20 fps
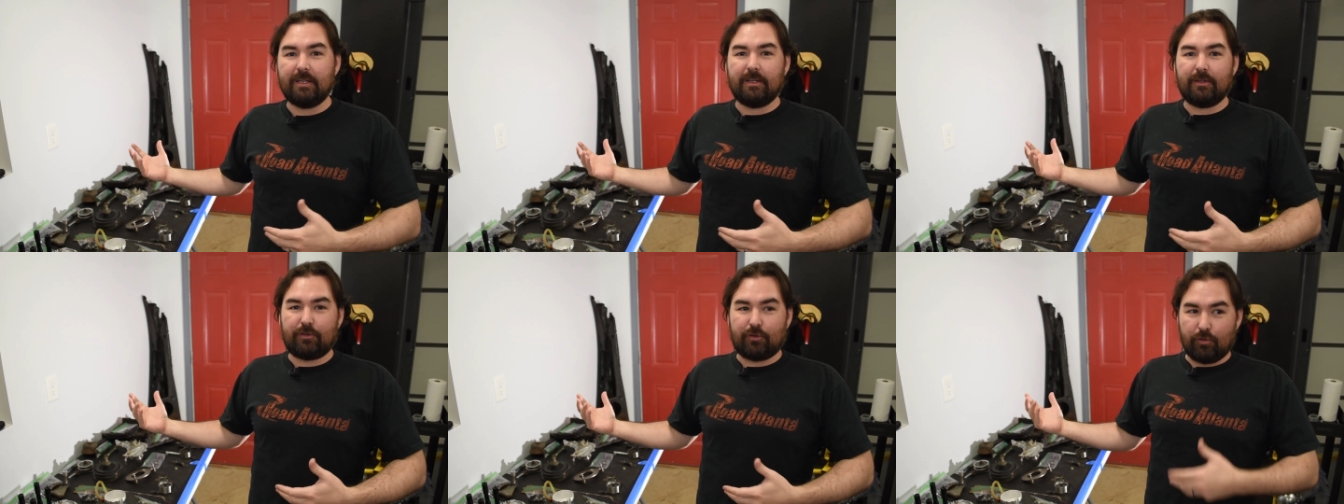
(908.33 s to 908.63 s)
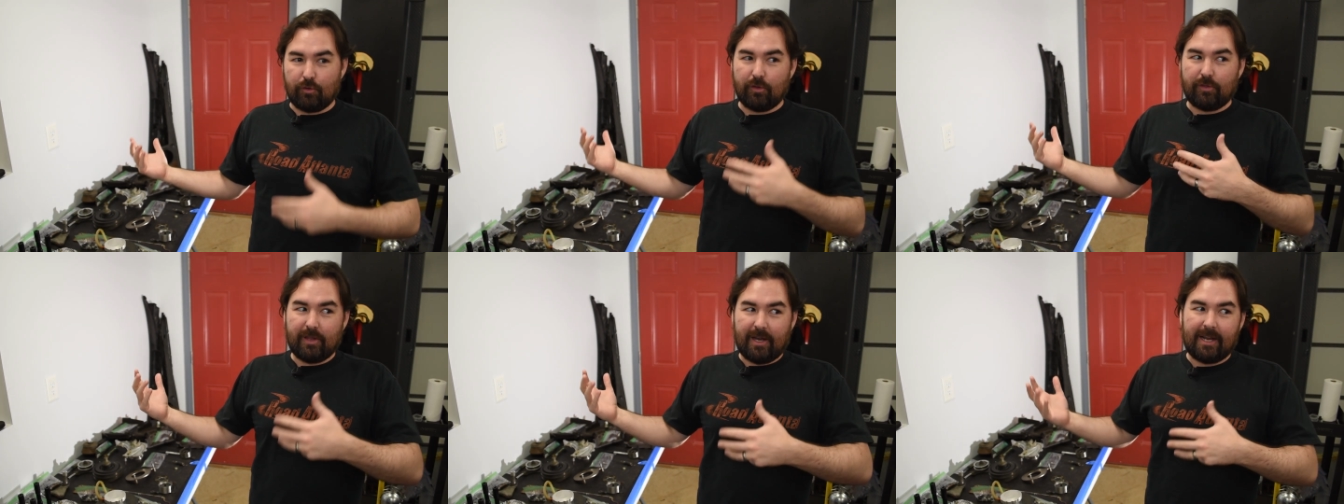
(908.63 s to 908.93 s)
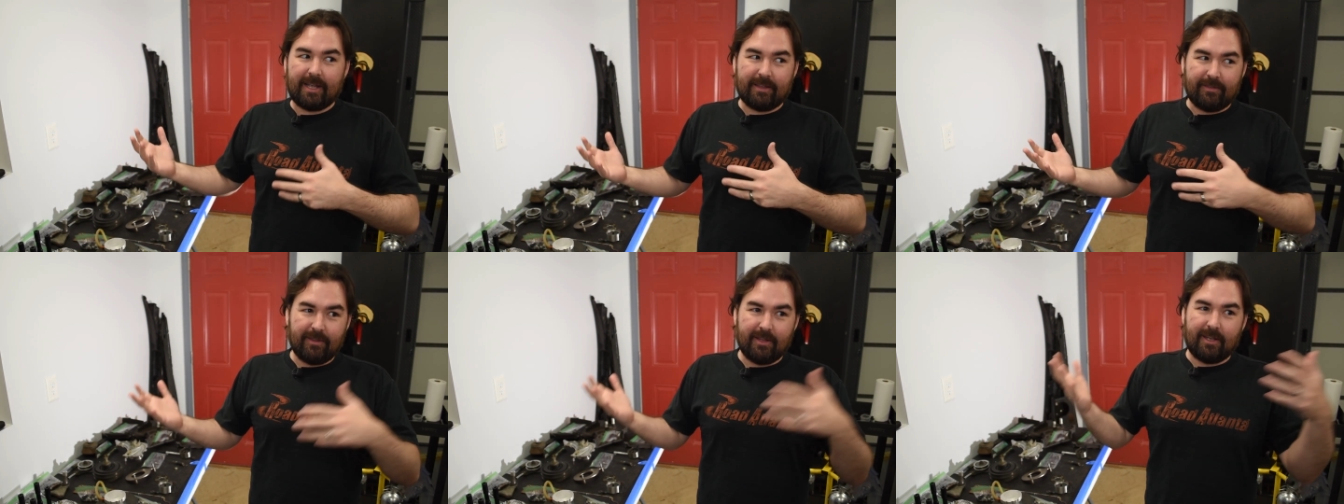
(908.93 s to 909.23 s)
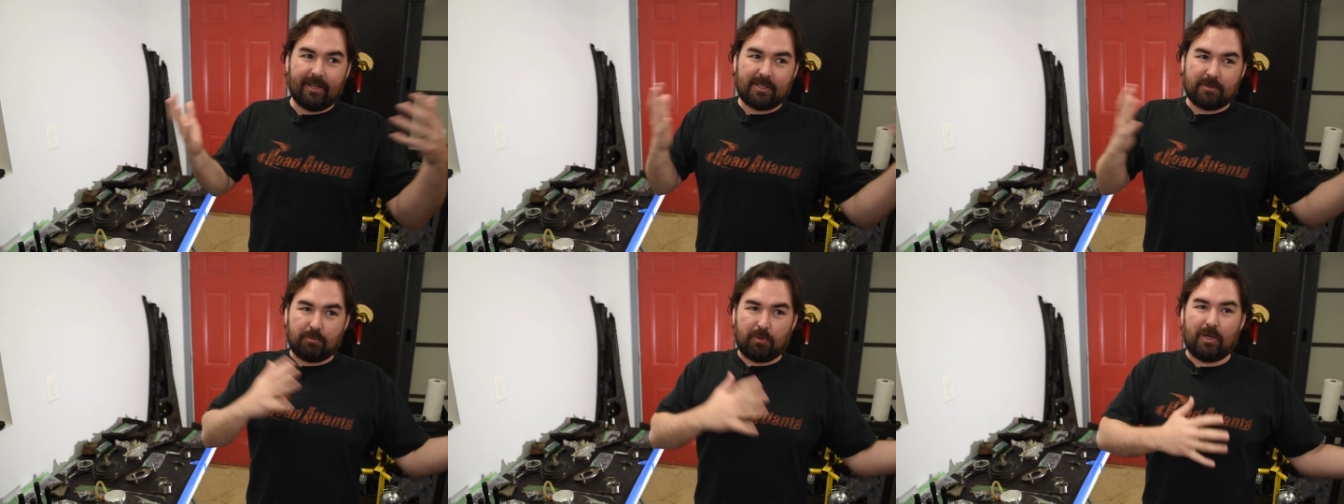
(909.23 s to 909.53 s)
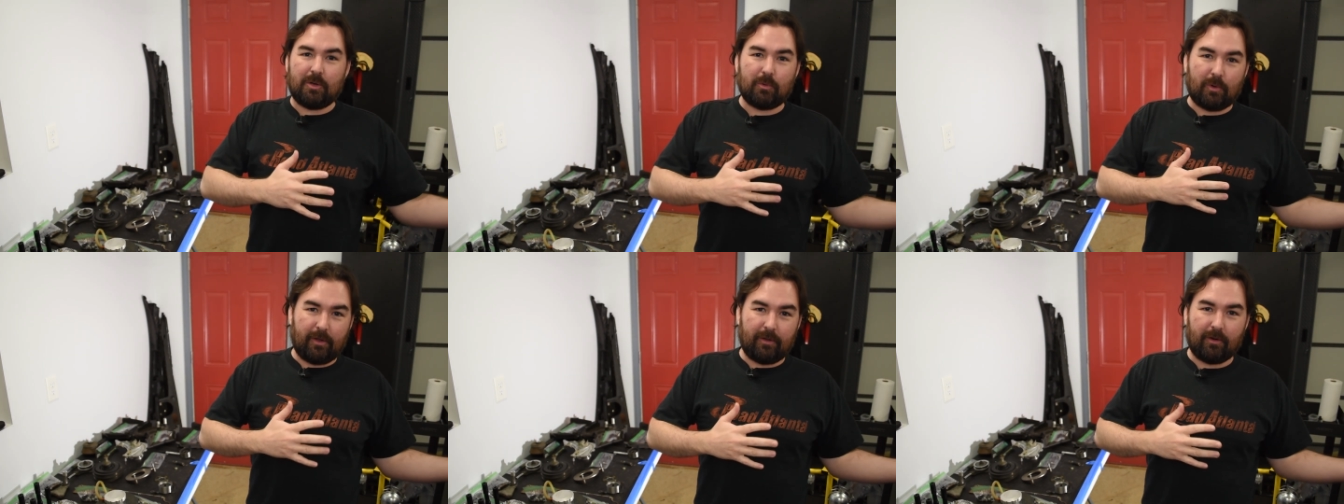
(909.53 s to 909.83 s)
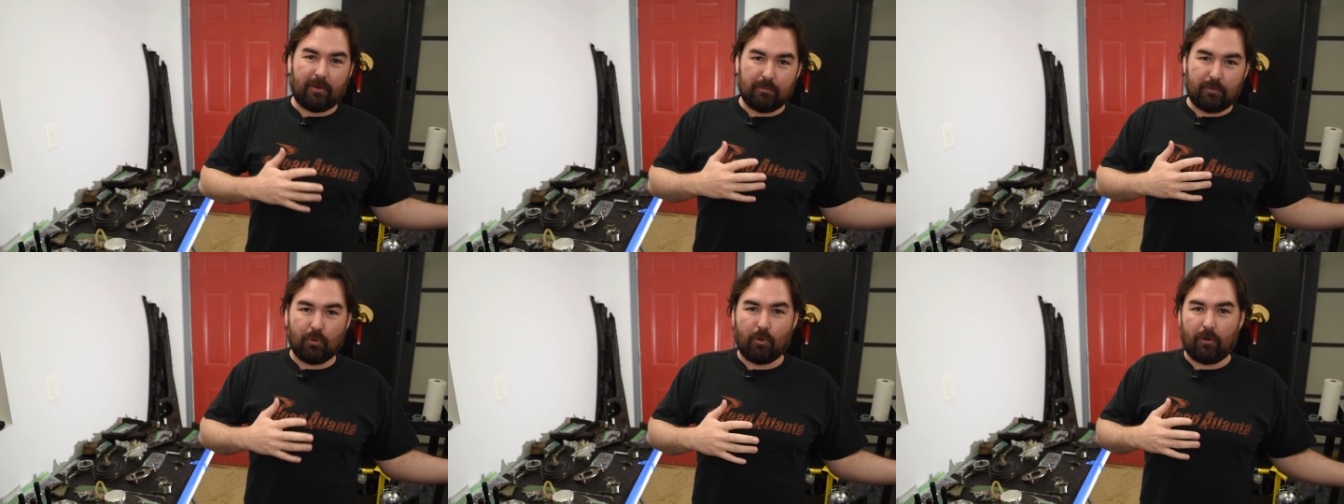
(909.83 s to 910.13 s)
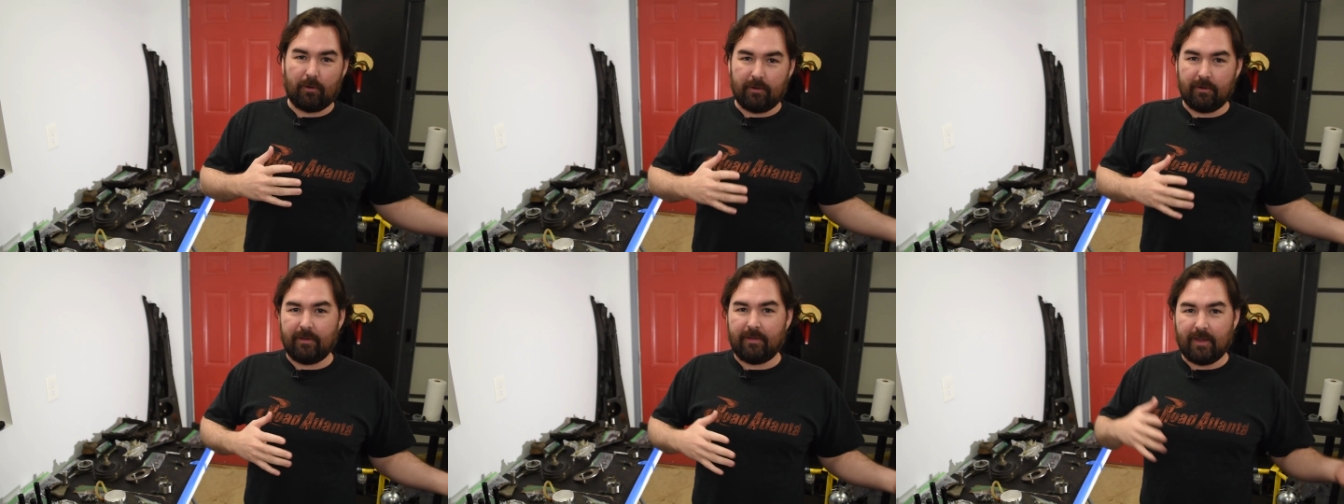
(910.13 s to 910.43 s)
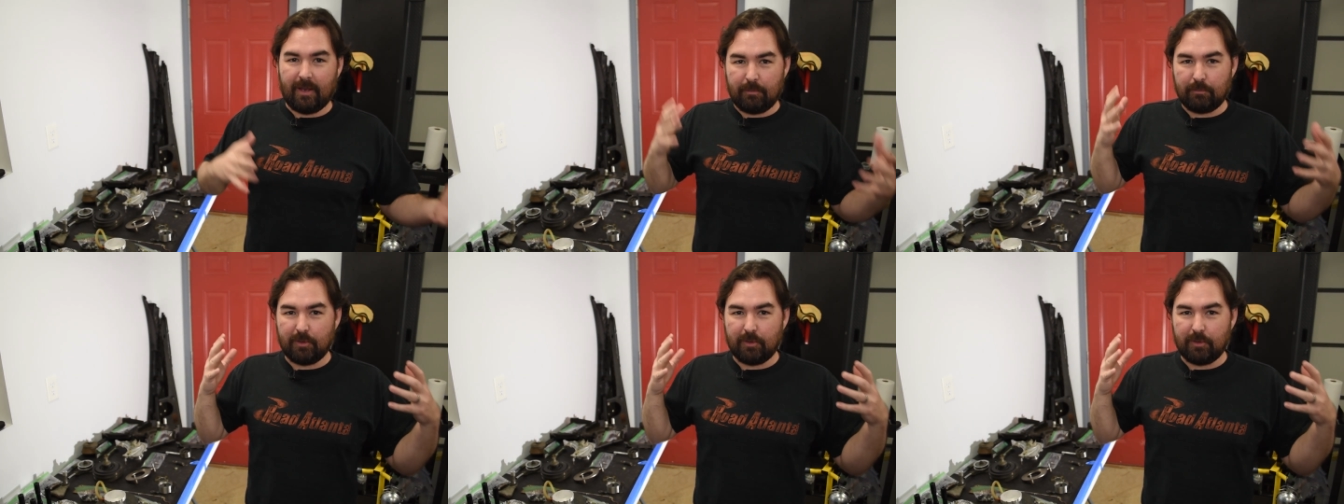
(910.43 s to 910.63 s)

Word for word: so that, that I can then explain why they're important and then